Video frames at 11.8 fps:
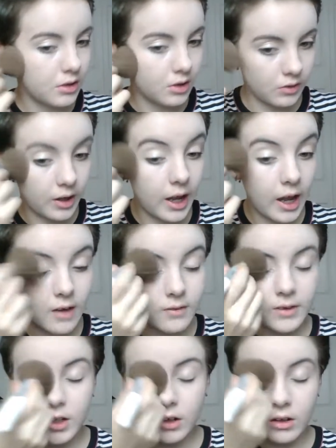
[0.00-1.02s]
So I
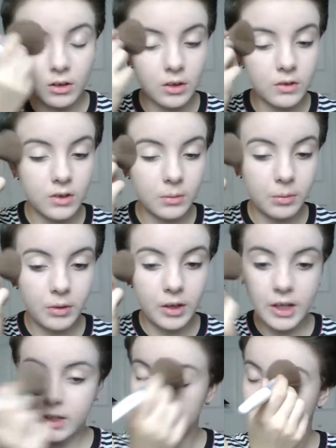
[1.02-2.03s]
have it all over the
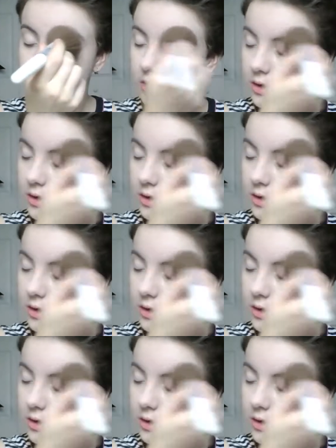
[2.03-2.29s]
place.